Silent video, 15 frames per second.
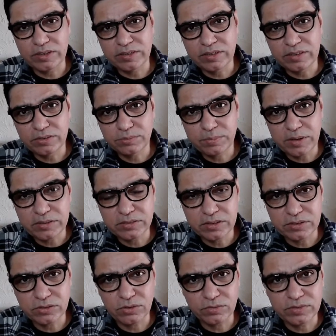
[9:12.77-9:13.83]

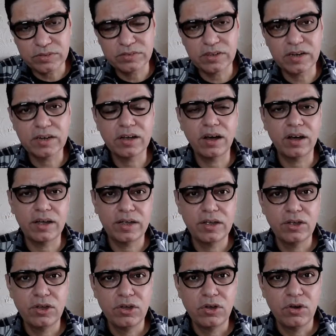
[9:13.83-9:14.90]
spaces of the sulci,
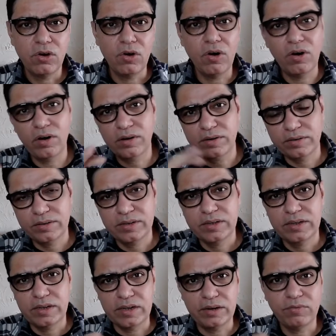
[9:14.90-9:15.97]
or
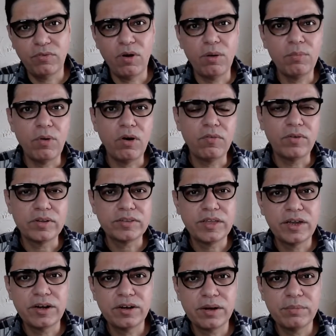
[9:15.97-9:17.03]
in a form of a
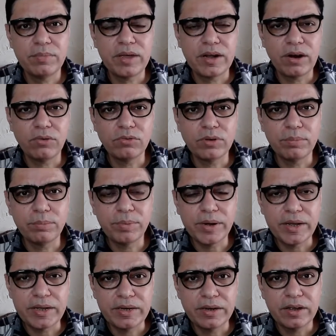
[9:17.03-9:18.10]
thin rim around the
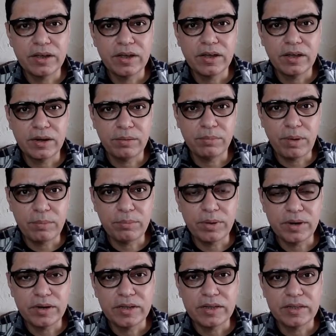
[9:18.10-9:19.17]
brain.
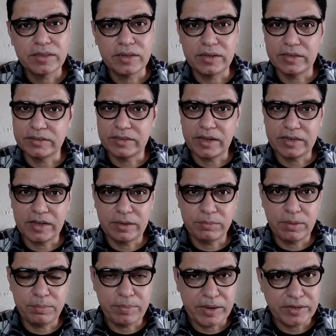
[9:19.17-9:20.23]
Remember, that can be
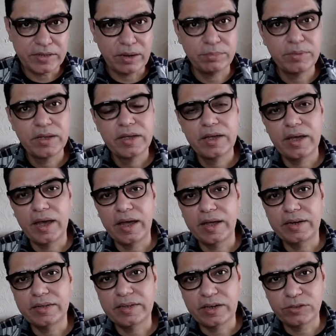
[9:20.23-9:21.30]
picked up,
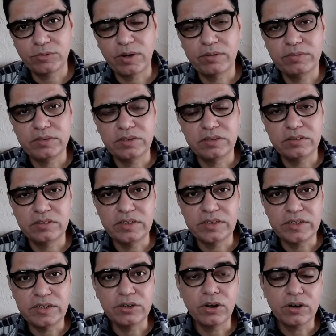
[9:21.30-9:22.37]
and that's why we say
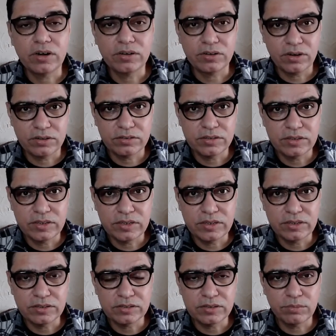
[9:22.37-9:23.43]
CT, non-contrast CT,
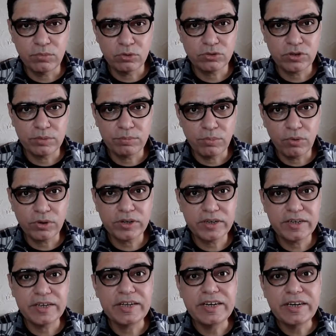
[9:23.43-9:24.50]
is the most
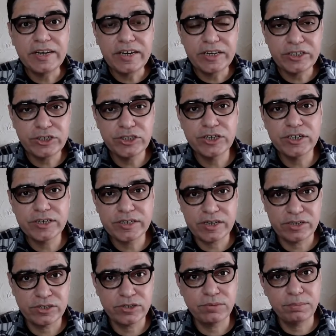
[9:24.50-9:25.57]
important initial
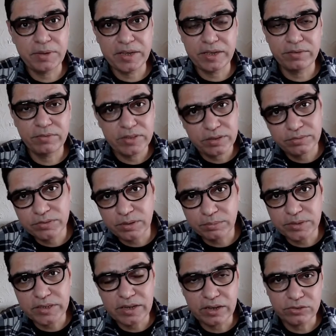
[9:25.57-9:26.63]
test to begin with if
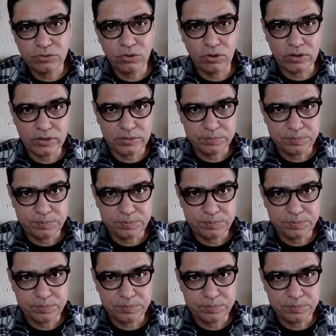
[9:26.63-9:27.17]
somebody has got